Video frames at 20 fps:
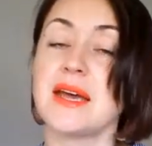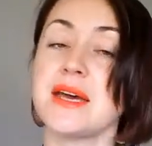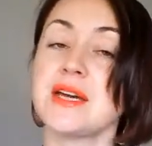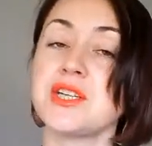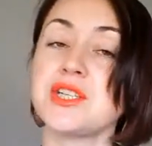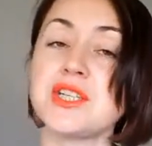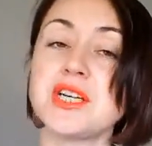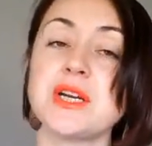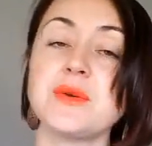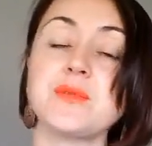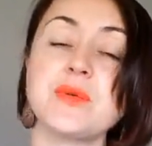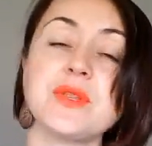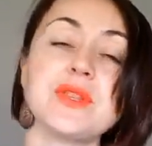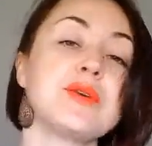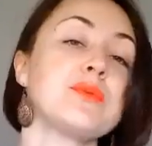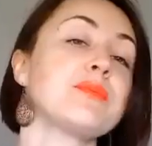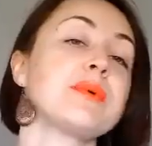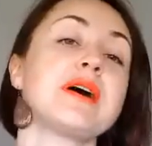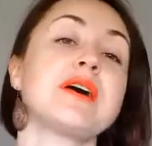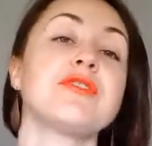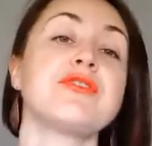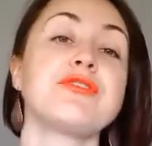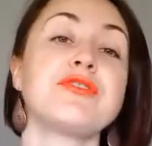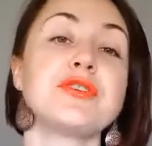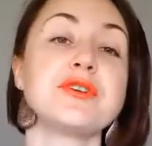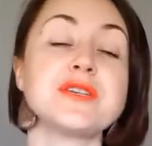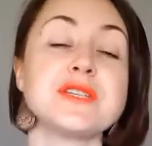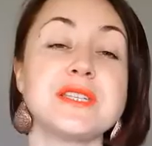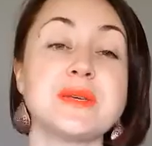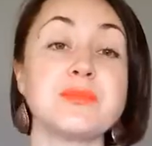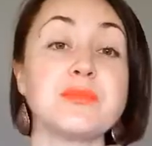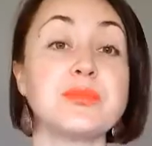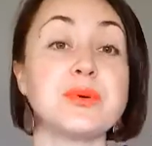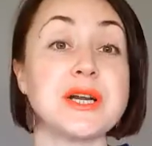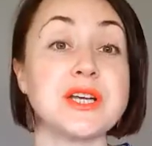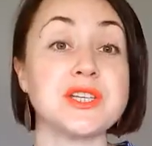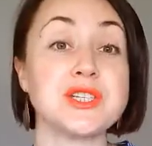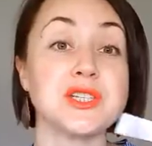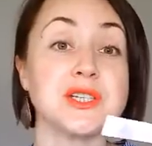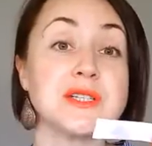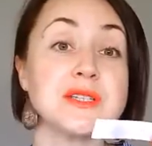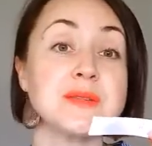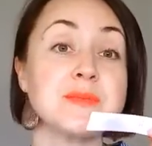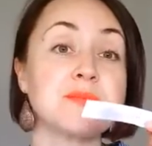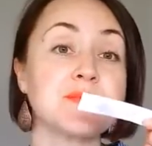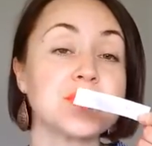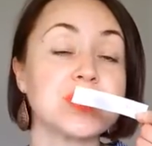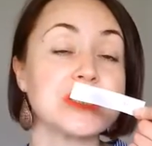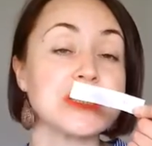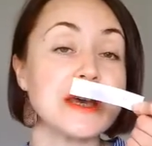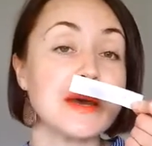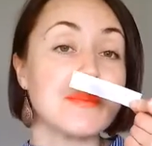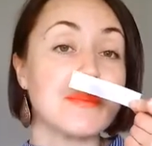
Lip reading: shared with you my first impressions